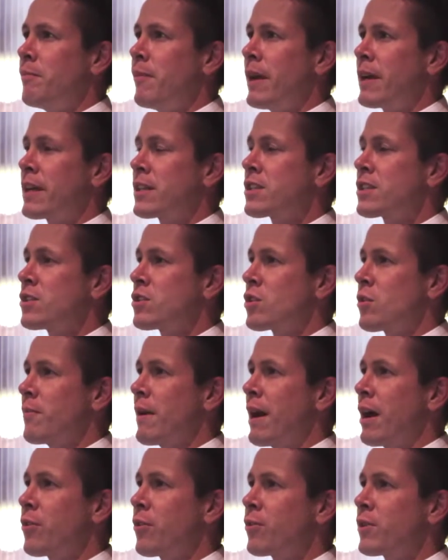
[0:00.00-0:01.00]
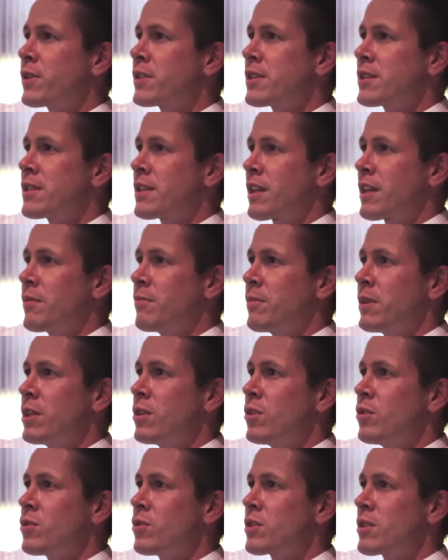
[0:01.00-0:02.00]
medicines or mouth rinses that can be
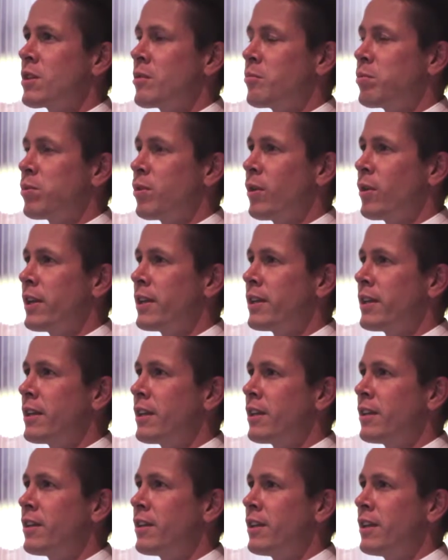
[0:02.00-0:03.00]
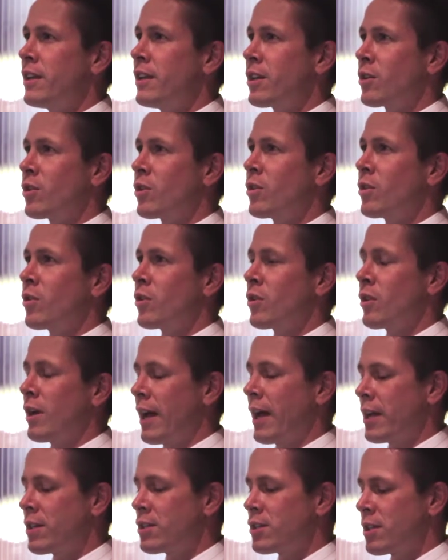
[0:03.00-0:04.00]
used and employed in a good oral
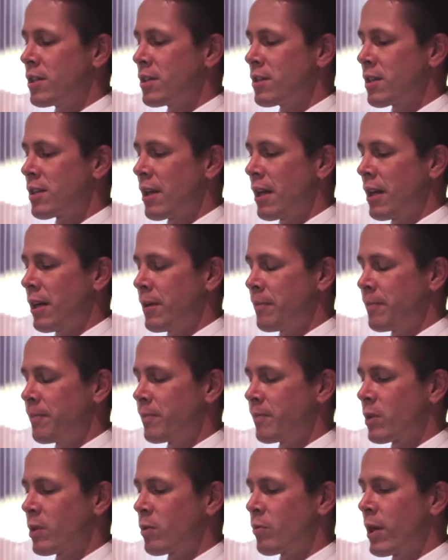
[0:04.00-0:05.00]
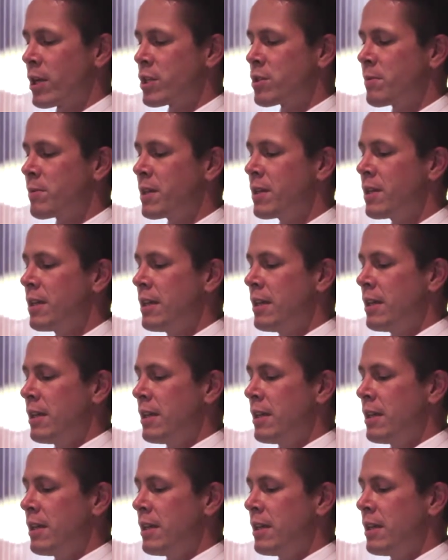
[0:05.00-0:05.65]
hygiene regimen.